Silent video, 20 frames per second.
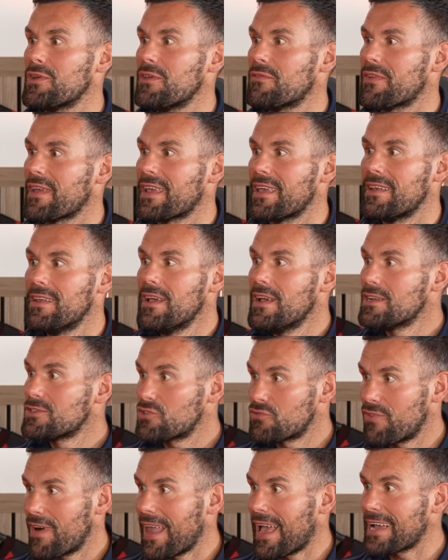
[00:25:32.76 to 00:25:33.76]
you're thinking,
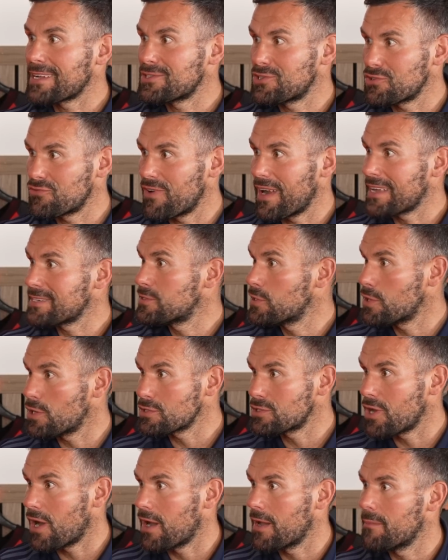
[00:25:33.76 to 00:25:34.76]
just relax, you've
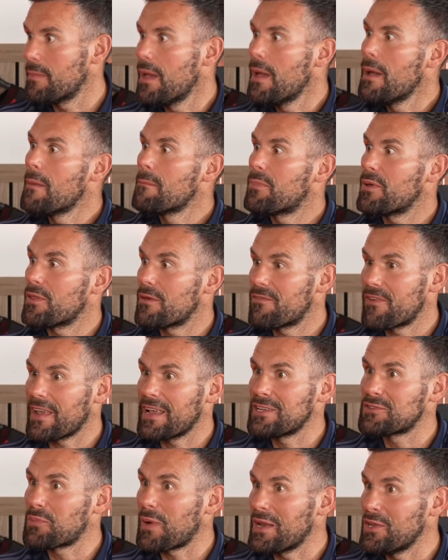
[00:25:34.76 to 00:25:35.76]
got time. But the thing
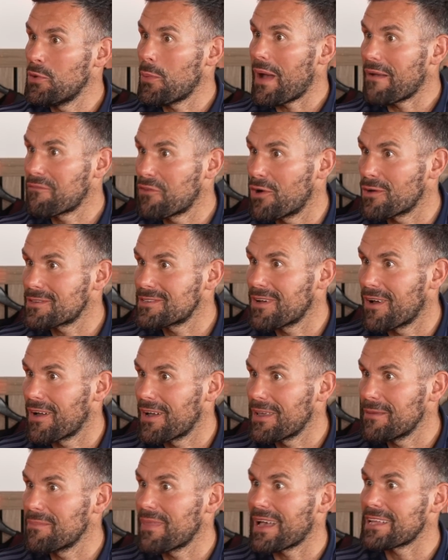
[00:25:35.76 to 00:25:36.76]
is, when you have got
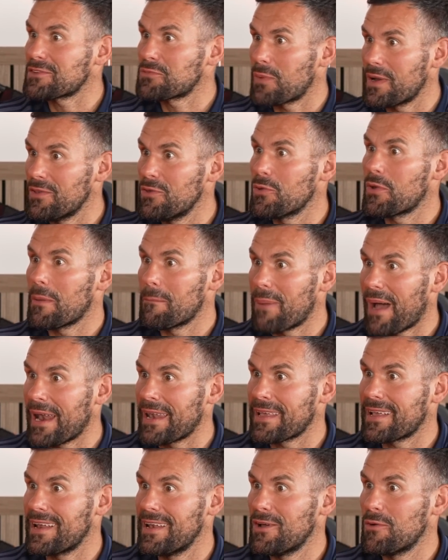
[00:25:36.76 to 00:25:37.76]
time, that's when you can
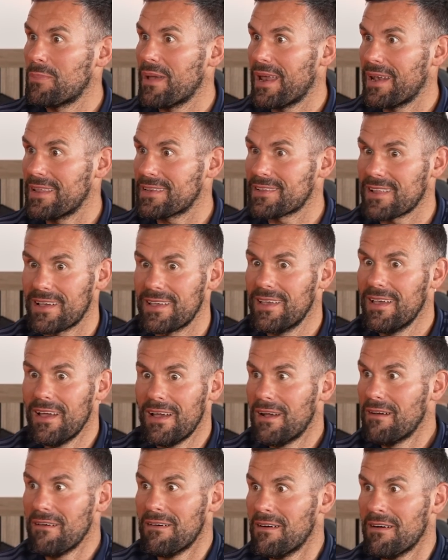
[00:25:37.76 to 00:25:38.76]
panic a little bit, and it's like,
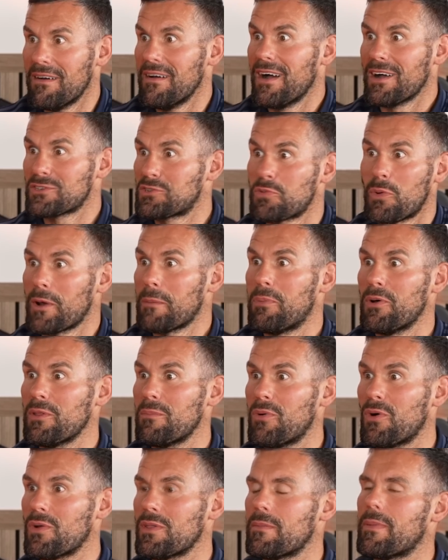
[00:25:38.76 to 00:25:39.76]
I just want to put the
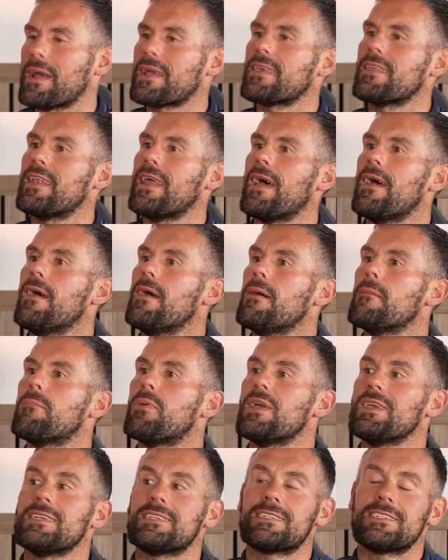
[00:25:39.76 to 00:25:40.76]
ball in the back of the net.
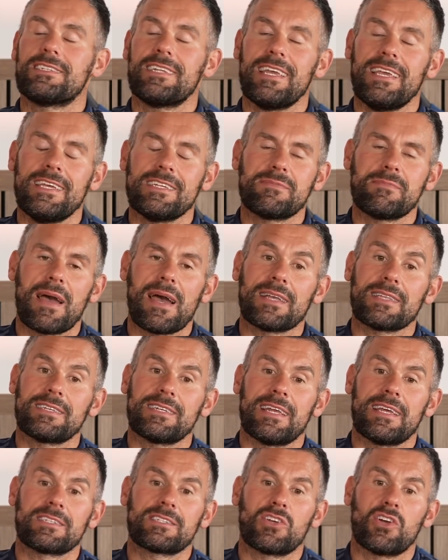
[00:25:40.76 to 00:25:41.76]
But he sees
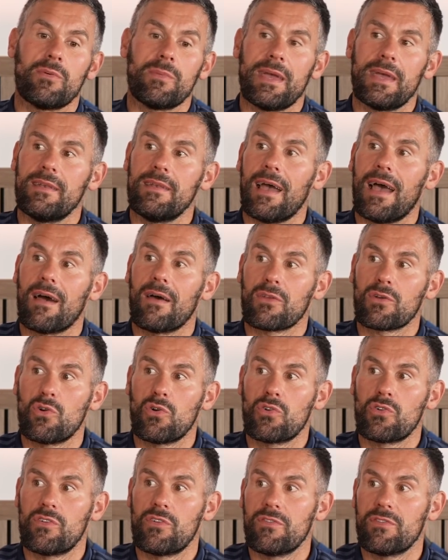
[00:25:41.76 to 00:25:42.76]
Martinez come in out the
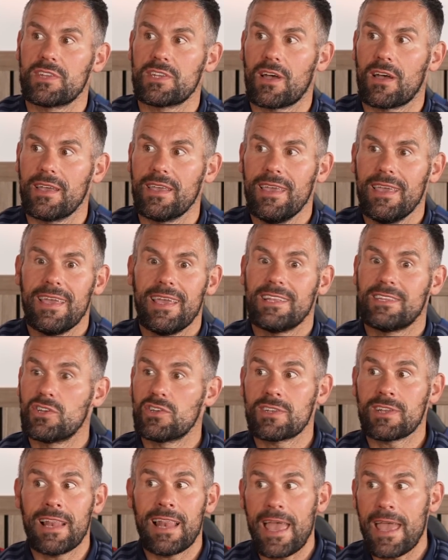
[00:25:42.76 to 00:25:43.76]
corner of his eye. He
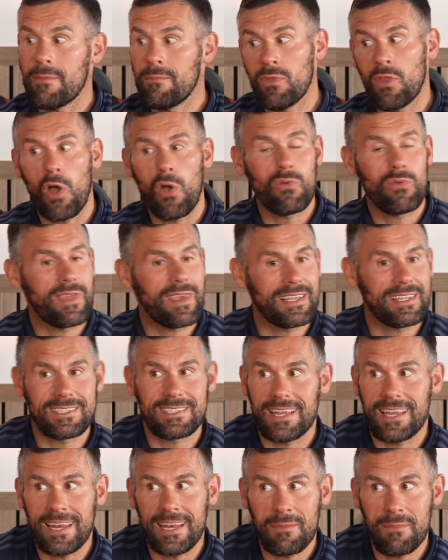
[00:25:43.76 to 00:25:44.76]
doesn't let him know that he's
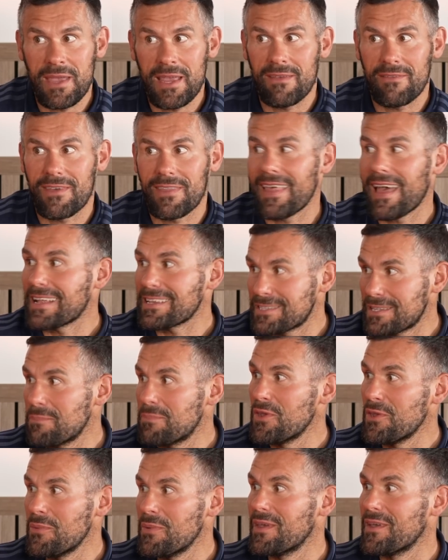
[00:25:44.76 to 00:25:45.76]
seen him either. That's the
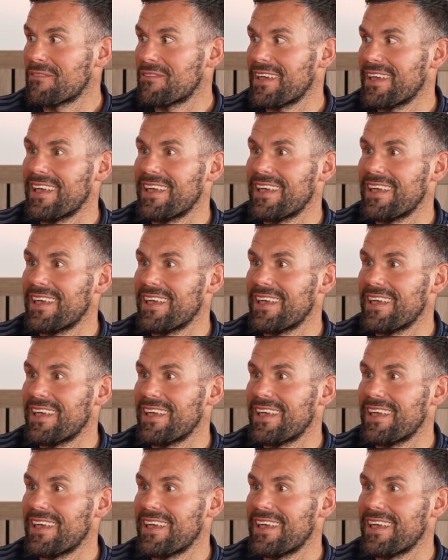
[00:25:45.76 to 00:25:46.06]
beauty of it.